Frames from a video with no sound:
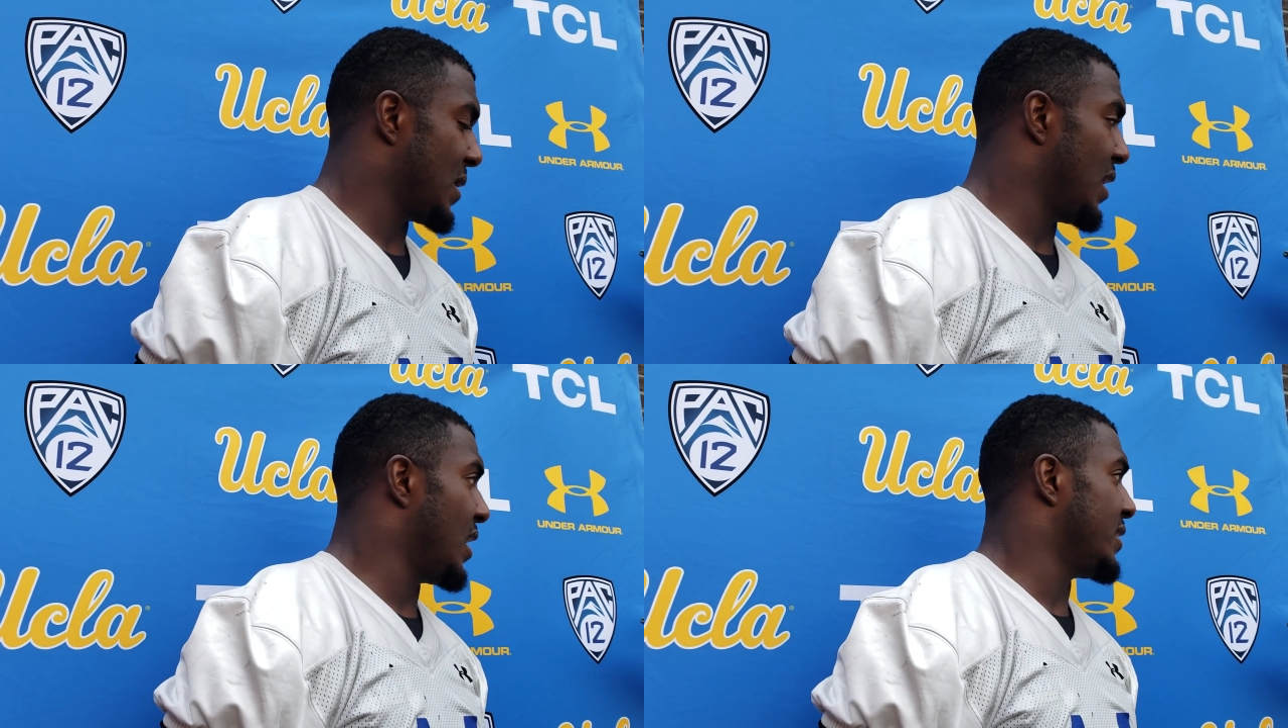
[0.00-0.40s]

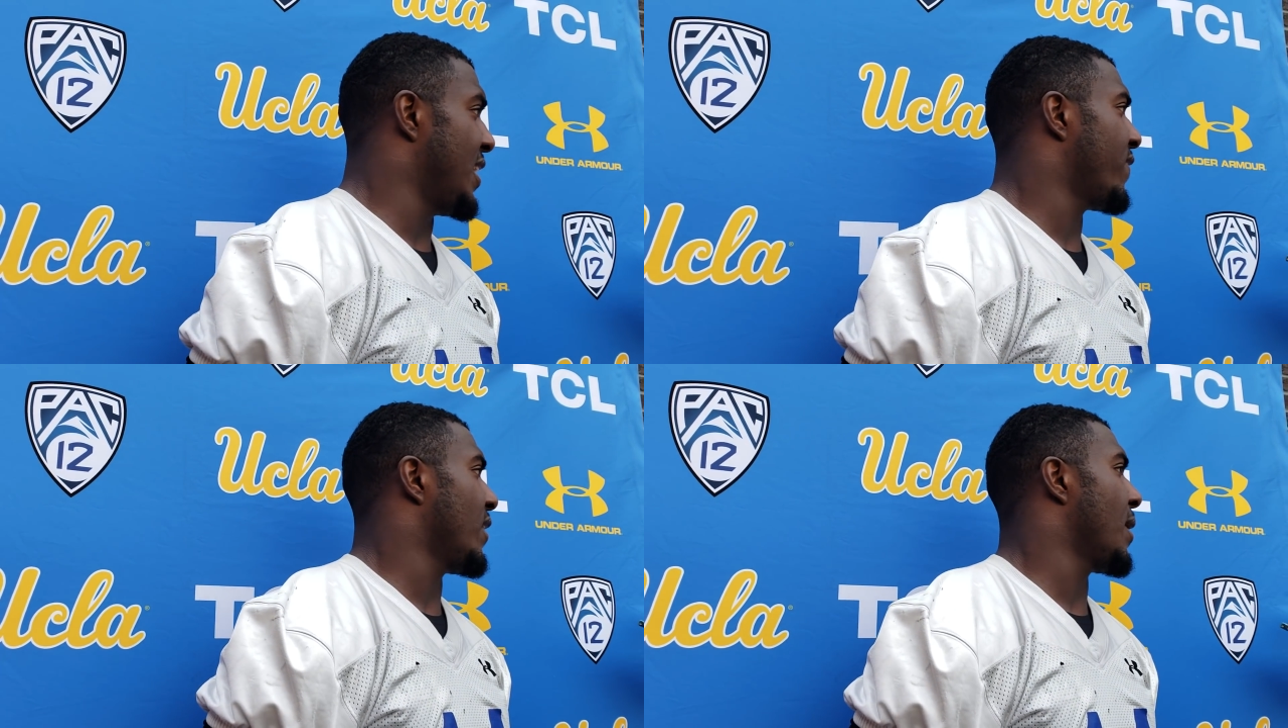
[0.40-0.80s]

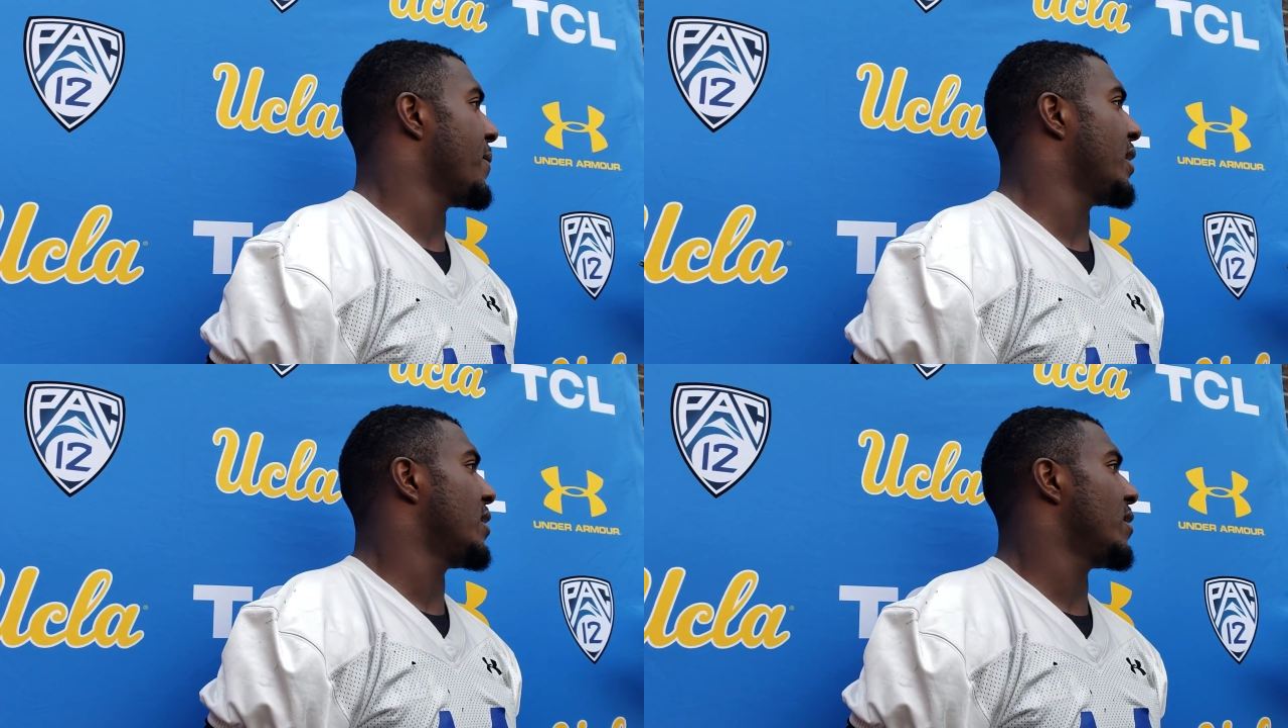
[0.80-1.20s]
Definitely. I
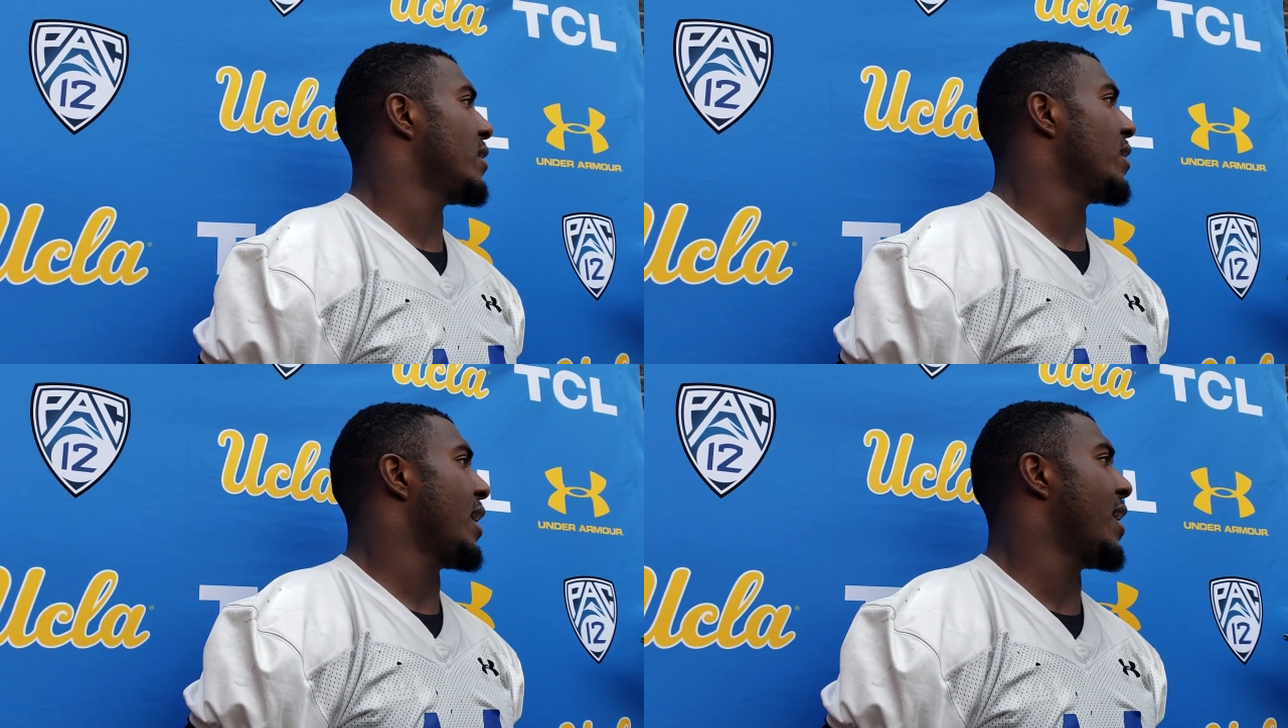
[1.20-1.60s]
mean,
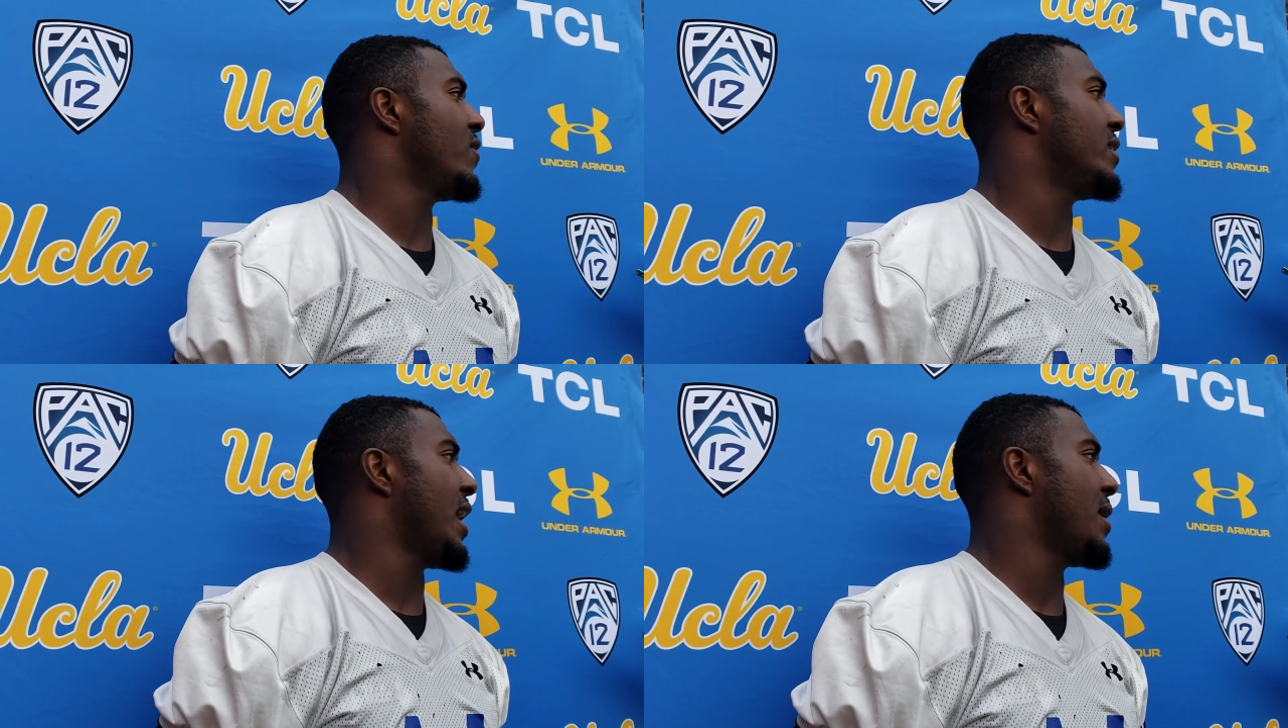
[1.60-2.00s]

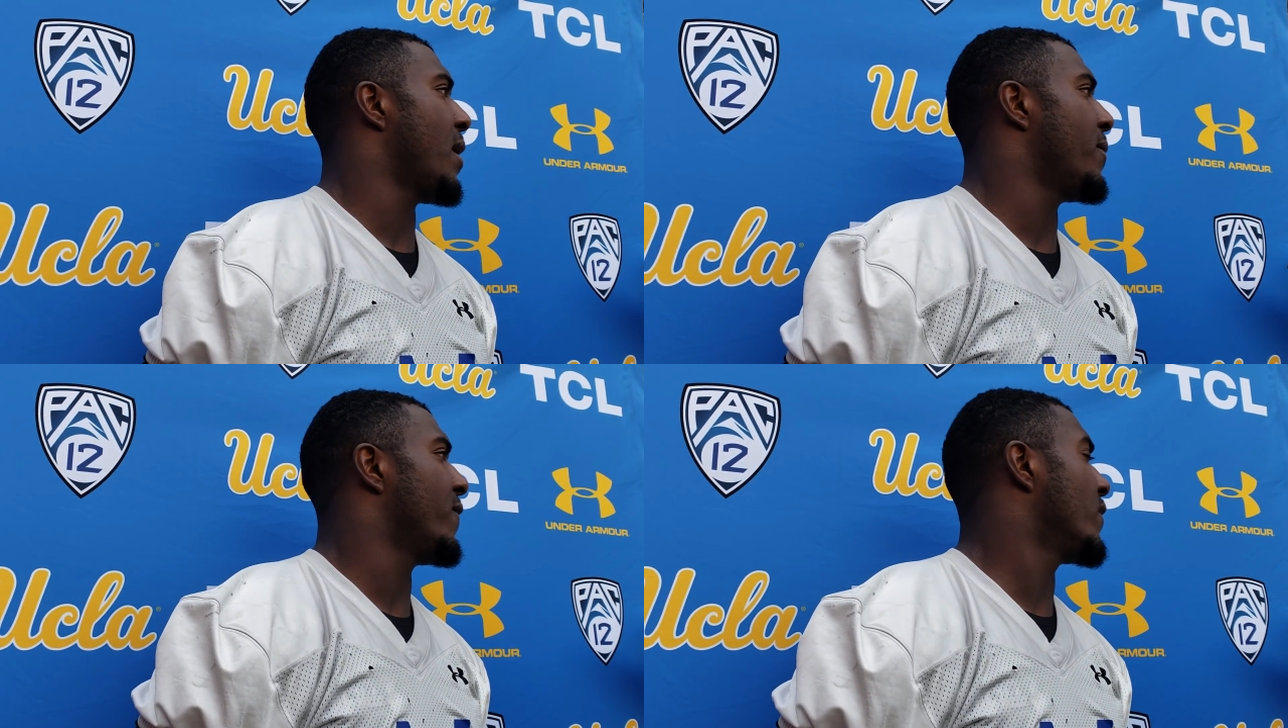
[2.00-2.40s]
every game
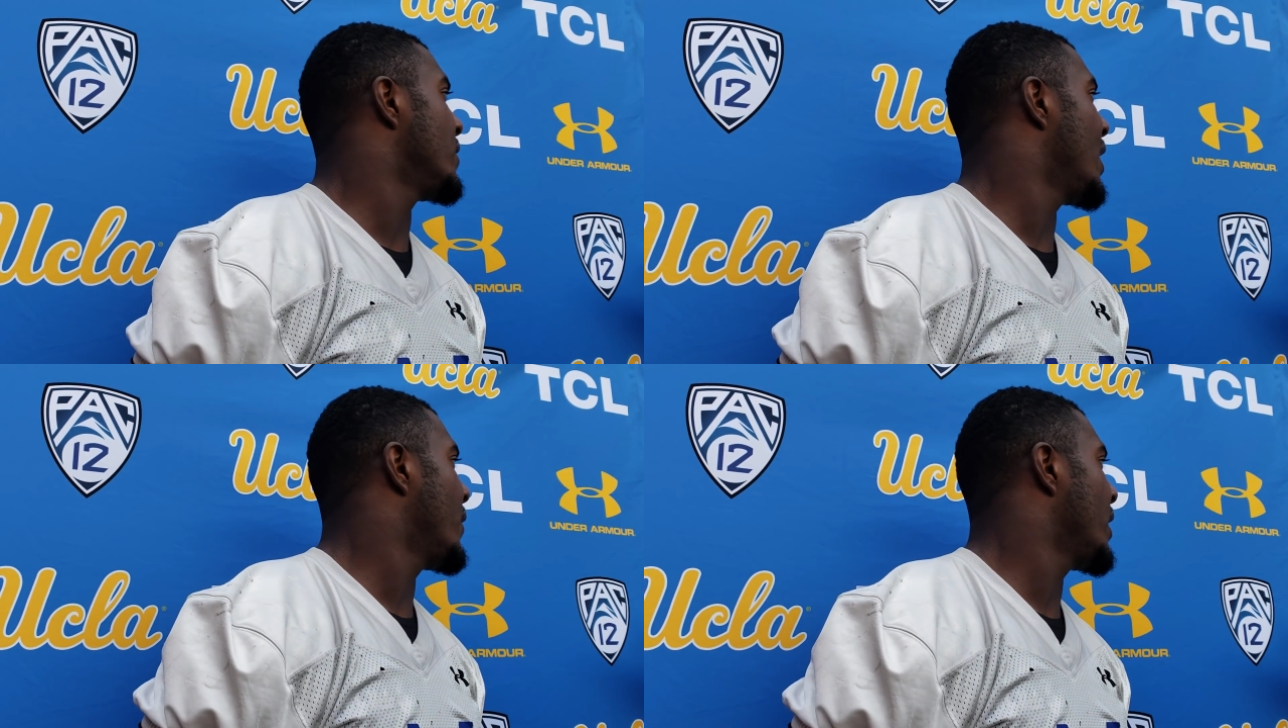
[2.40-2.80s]
I've been
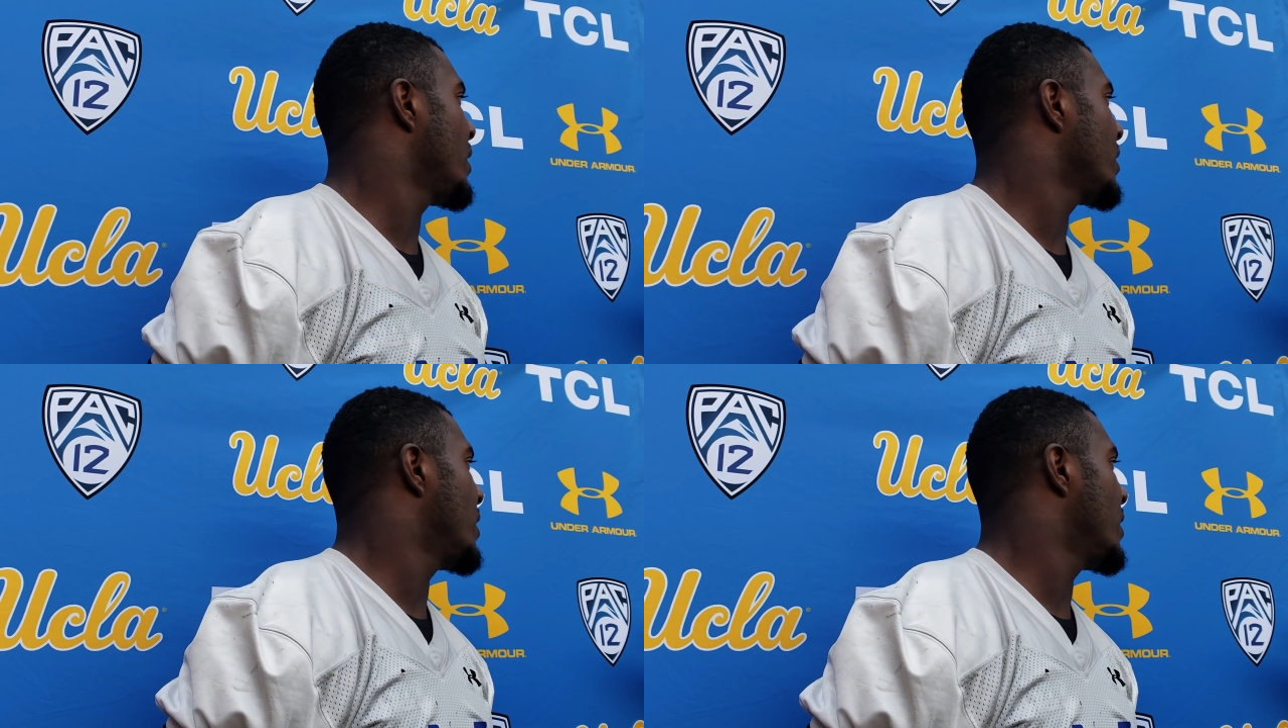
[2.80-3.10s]
feeling that way.